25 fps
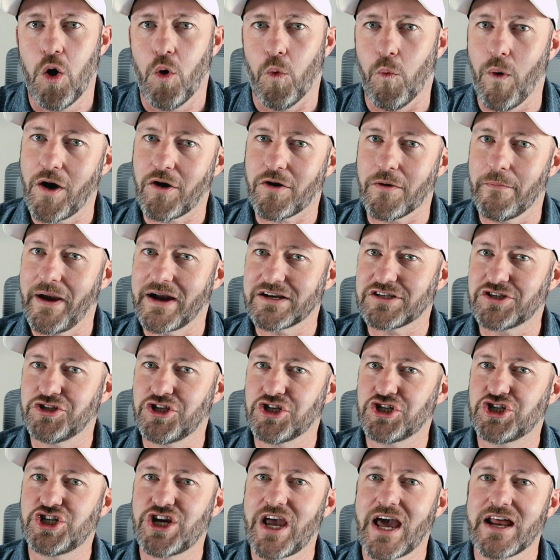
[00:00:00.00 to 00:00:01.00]
Welcome back to
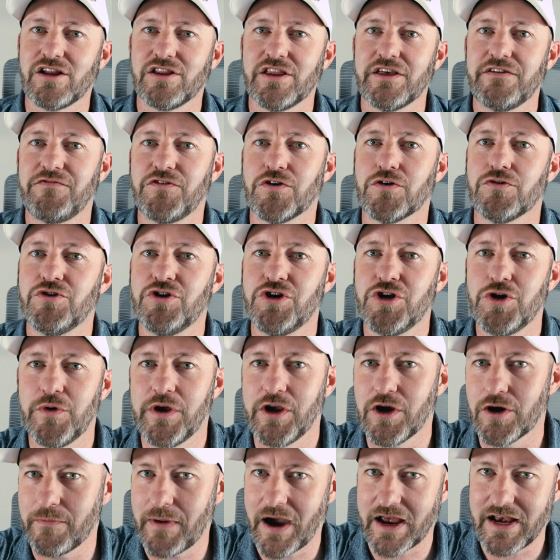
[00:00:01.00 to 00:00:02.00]
the channel. If you're new
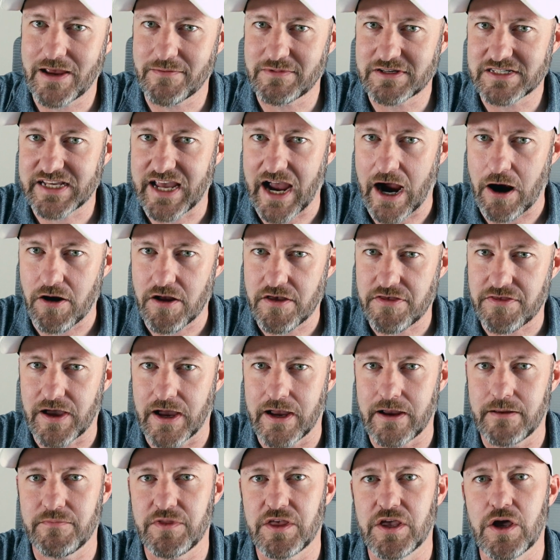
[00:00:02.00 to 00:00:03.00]
here, my name is Gareth.
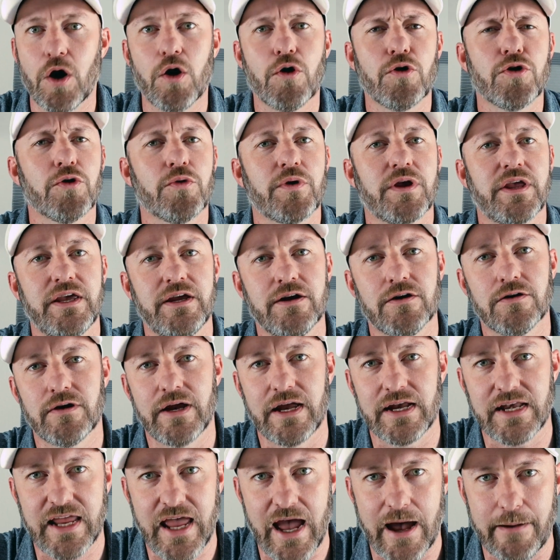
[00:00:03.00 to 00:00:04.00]
I am the owner here
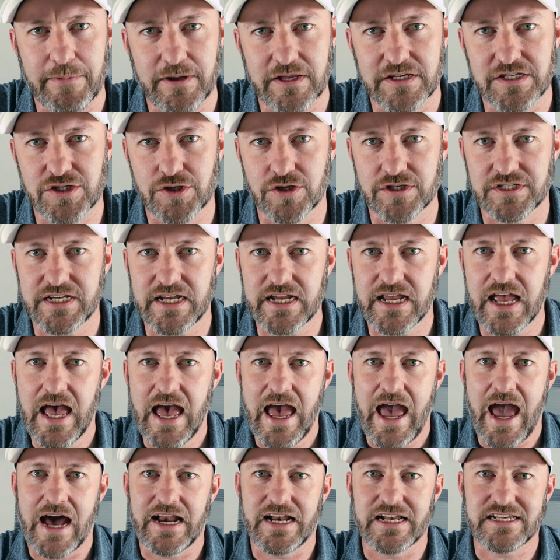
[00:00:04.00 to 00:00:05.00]
at Gap Consulting,
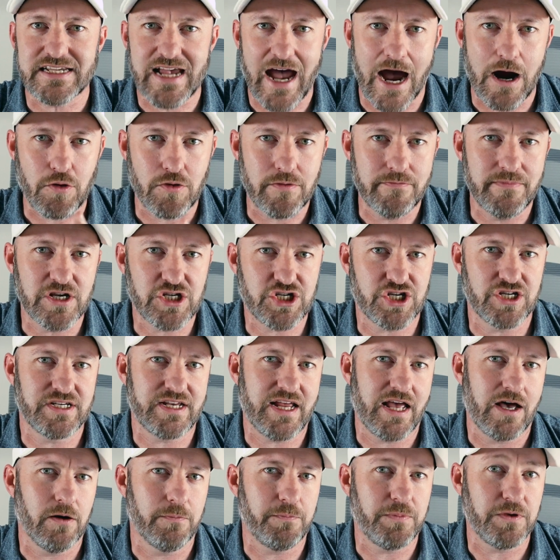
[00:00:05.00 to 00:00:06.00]
and it's our mission
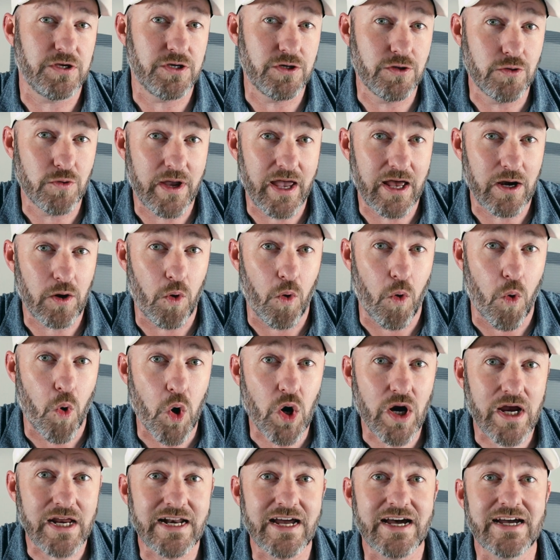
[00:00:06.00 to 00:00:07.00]
to help you get
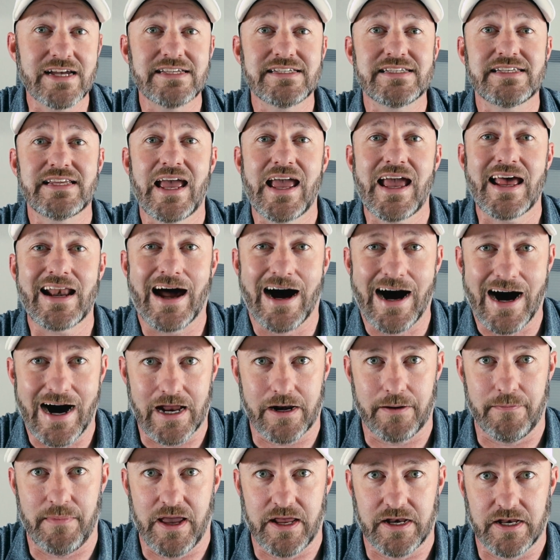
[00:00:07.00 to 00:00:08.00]
organized and
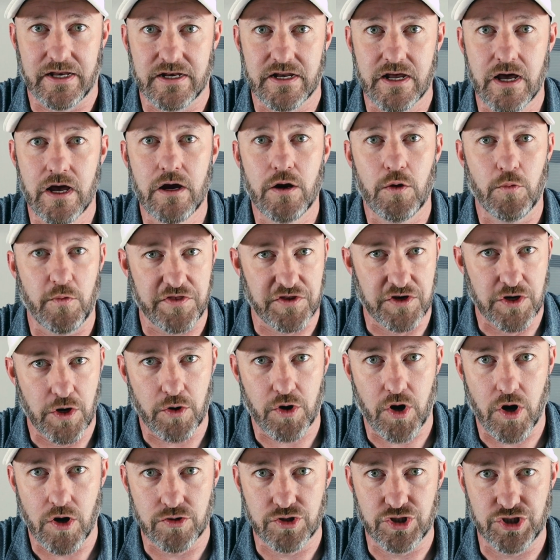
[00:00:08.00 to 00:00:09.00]
automated with no
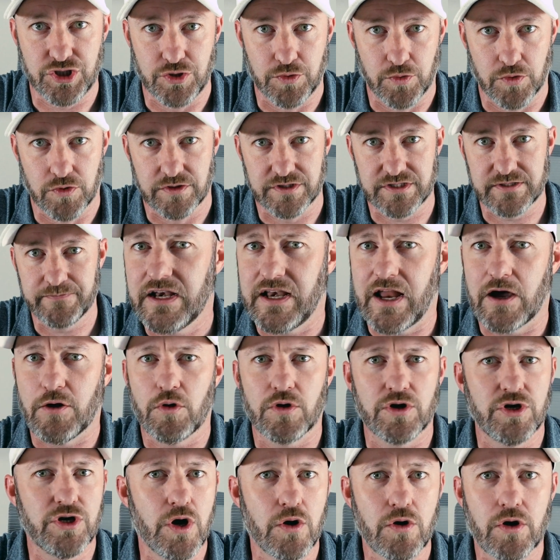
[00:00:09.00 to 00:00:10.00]
code tools.
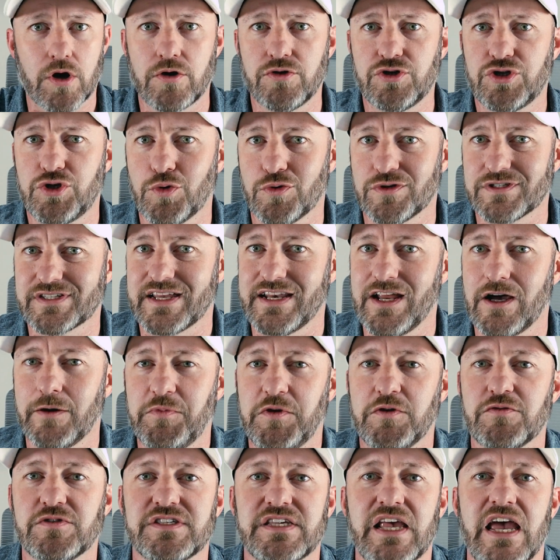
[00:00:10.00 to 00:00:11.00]
Now, no code tools can
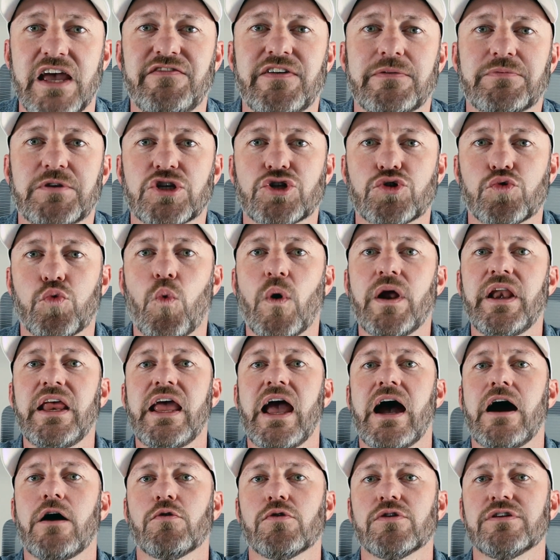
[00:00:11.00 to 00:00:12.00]
help you save up to
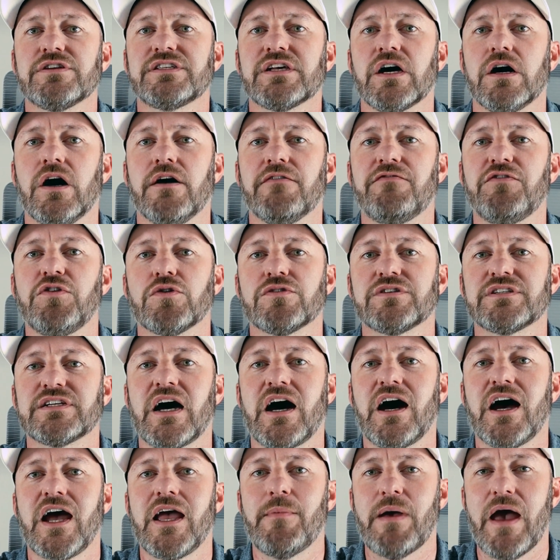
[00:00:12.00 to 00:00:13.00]
20 hours of your
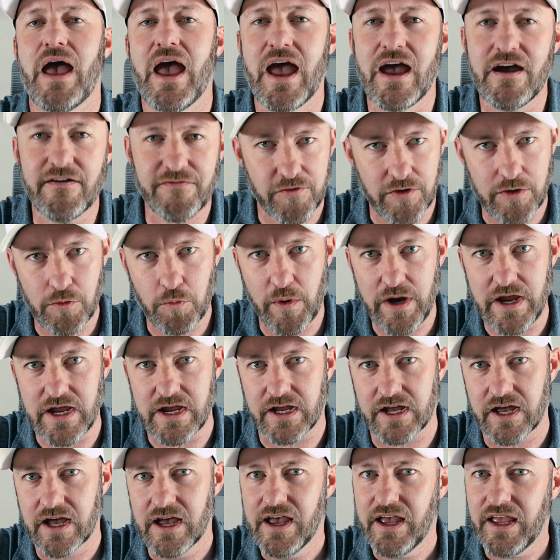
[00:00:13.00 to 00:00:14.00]
time every
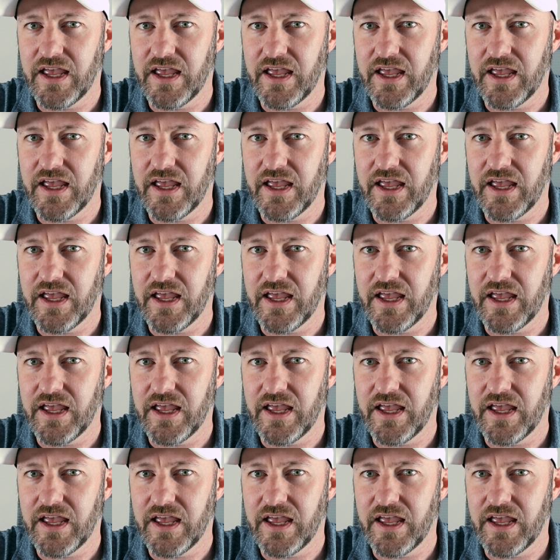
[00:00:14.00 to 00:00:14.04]
week